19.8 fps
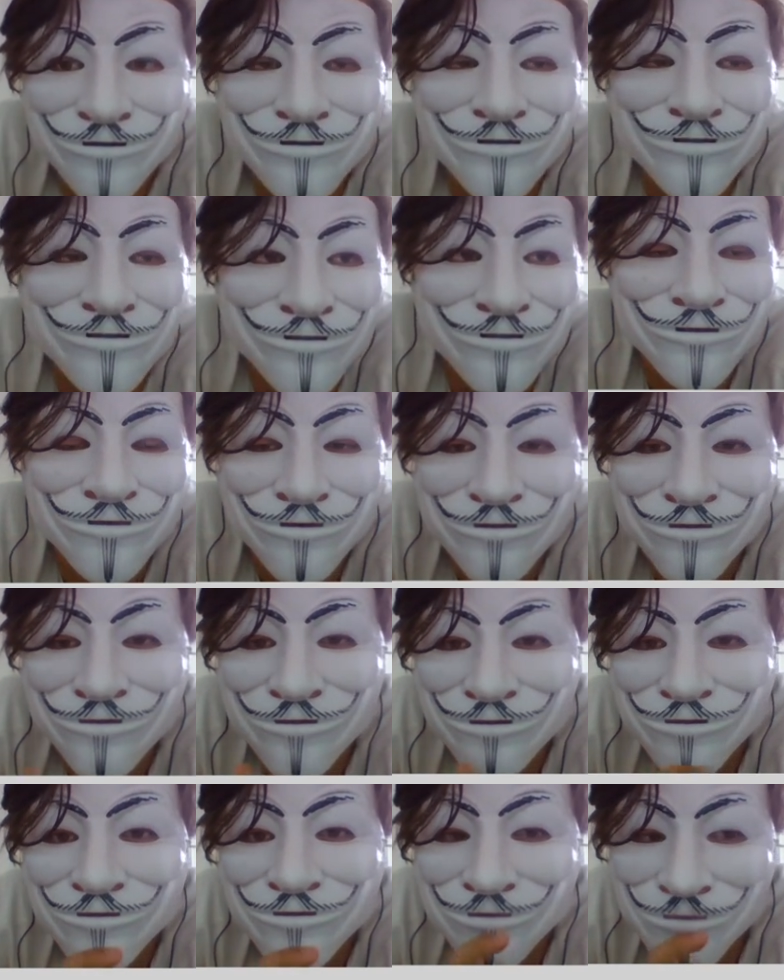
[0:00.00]
actually when the
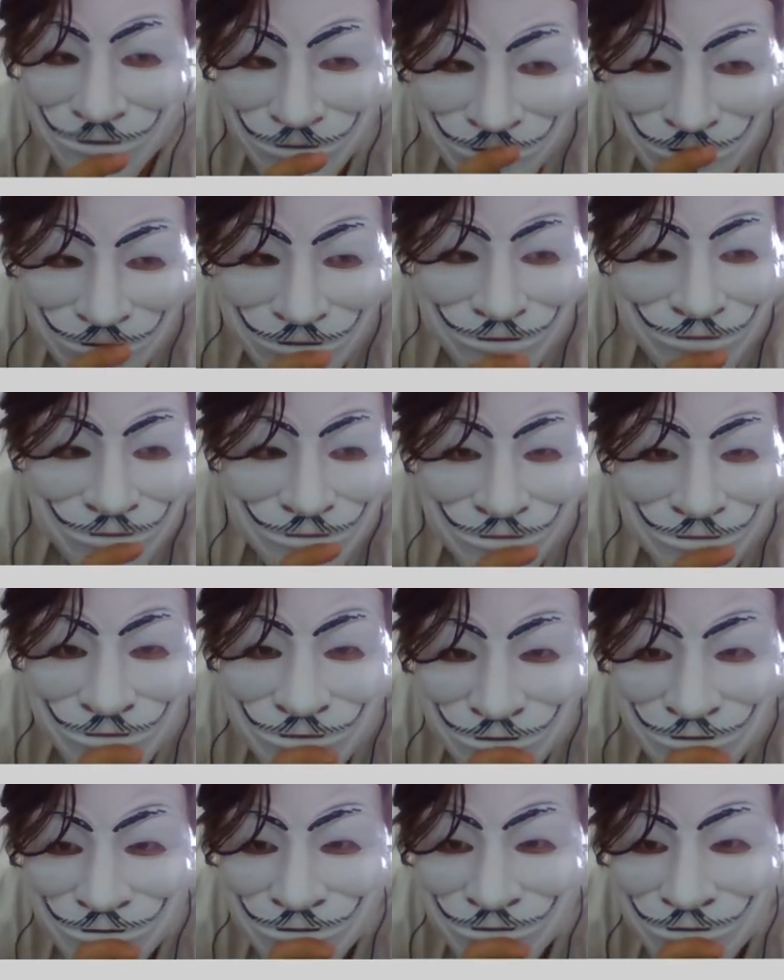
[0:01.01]
tournament
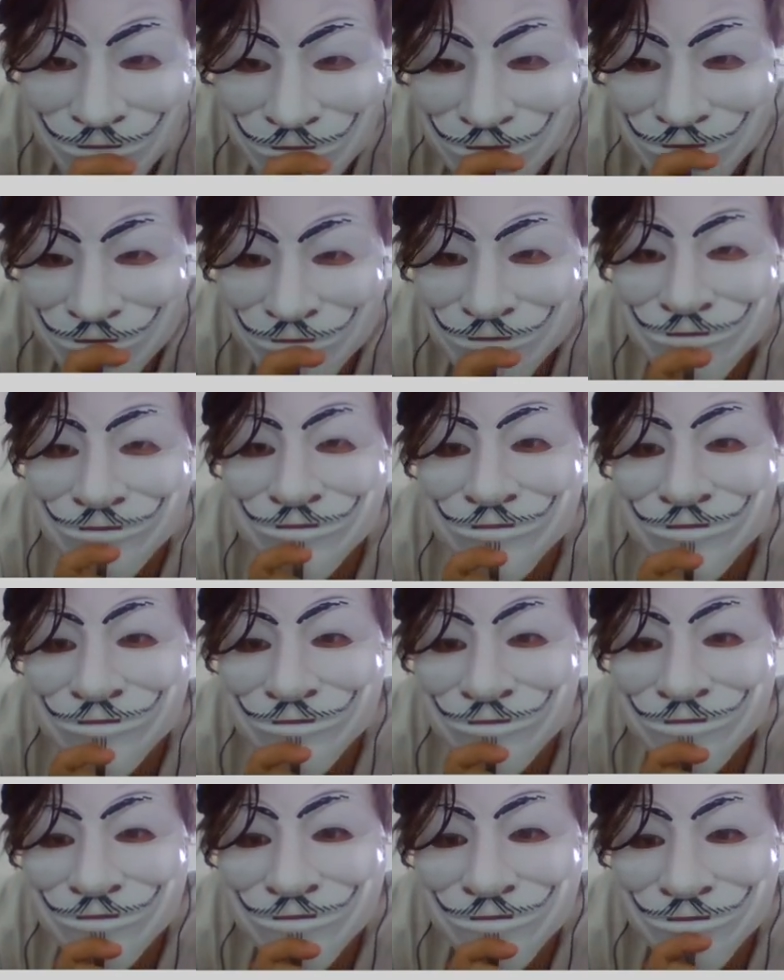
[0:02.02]
will end and not
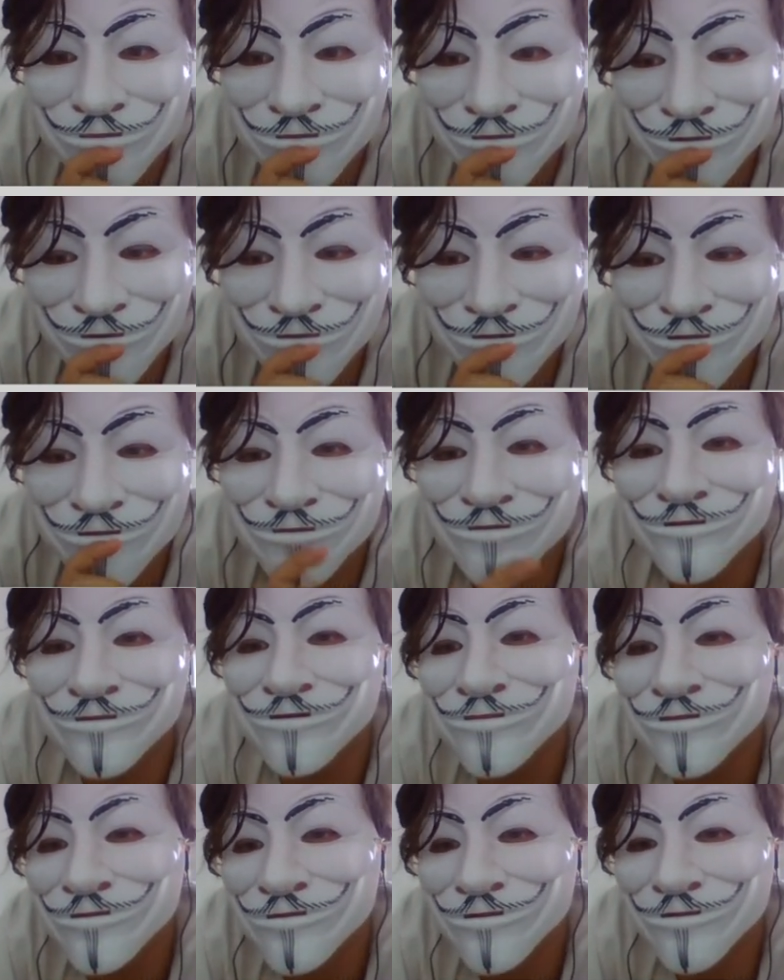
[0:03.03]
during the
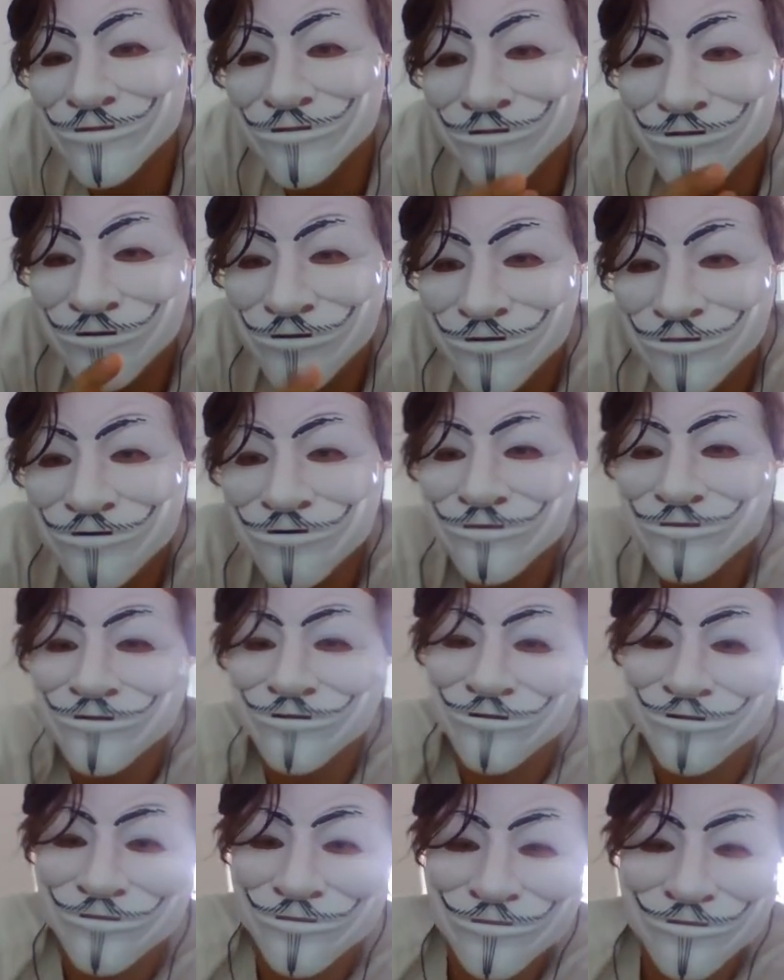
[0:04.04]
tournament. But
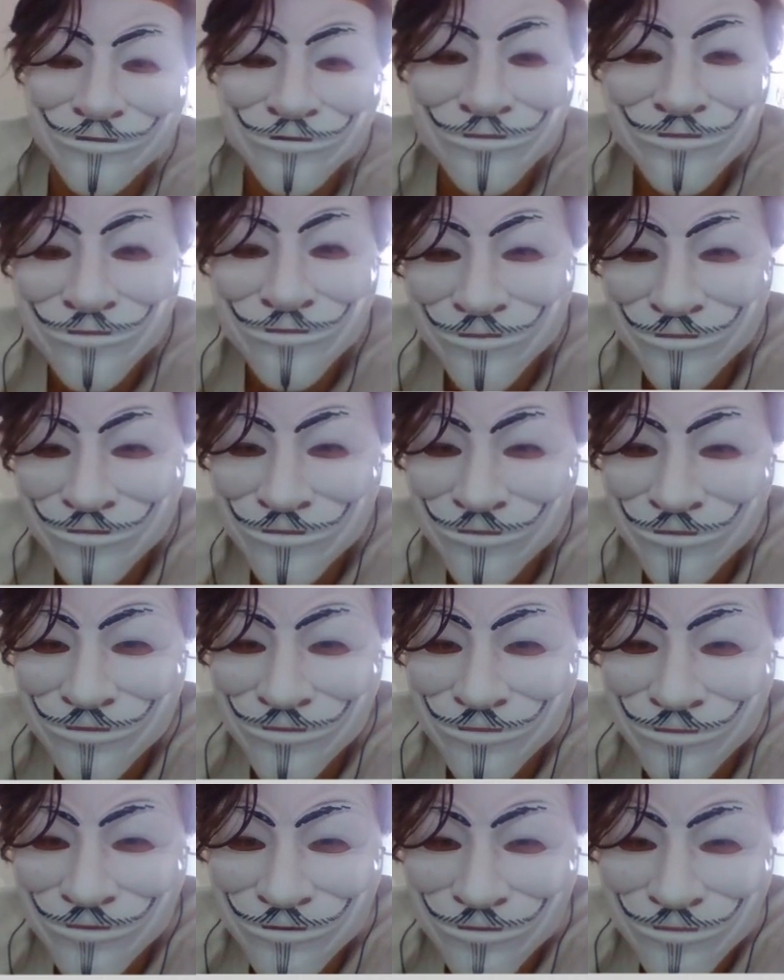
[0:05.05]
okay, see you in the
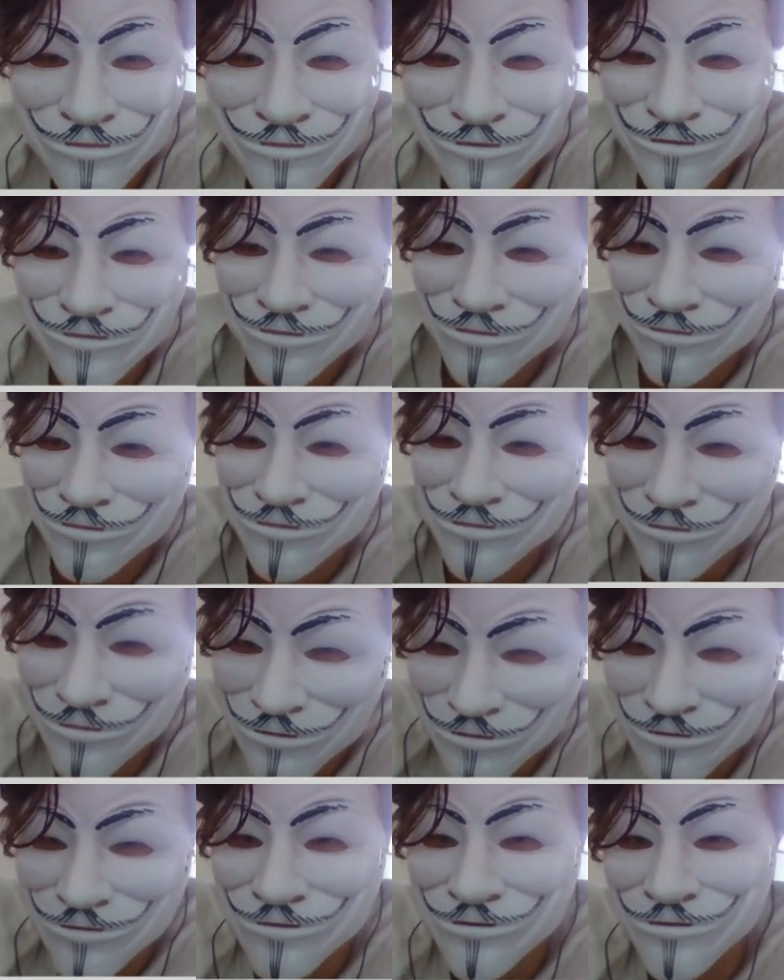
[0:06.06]
future upload.
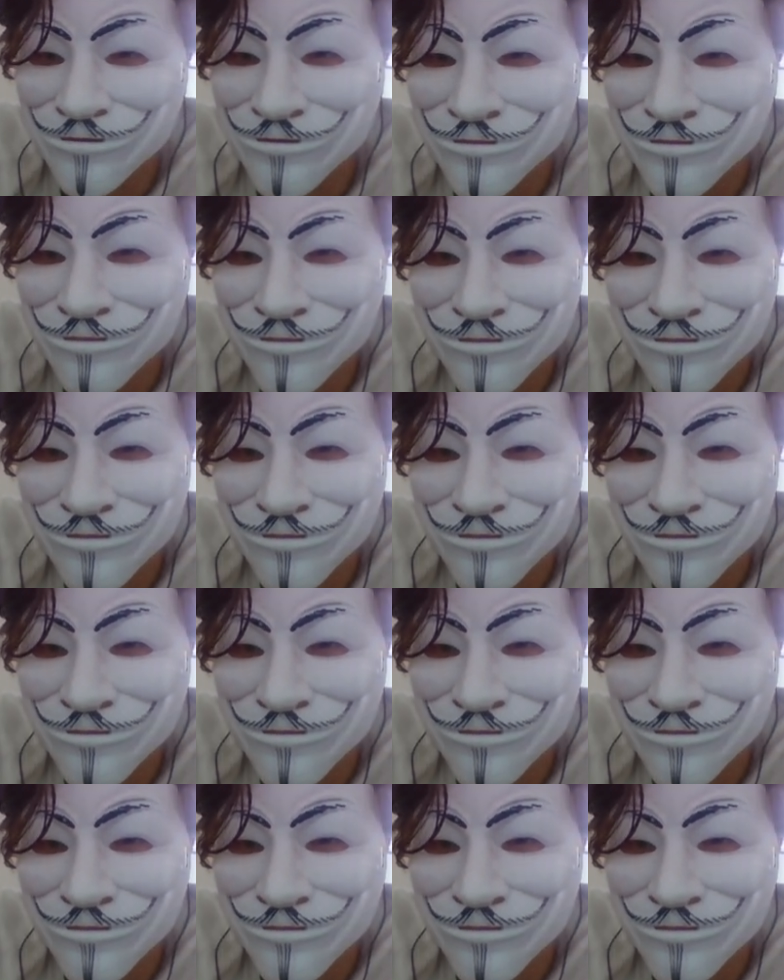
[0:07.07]
Take care.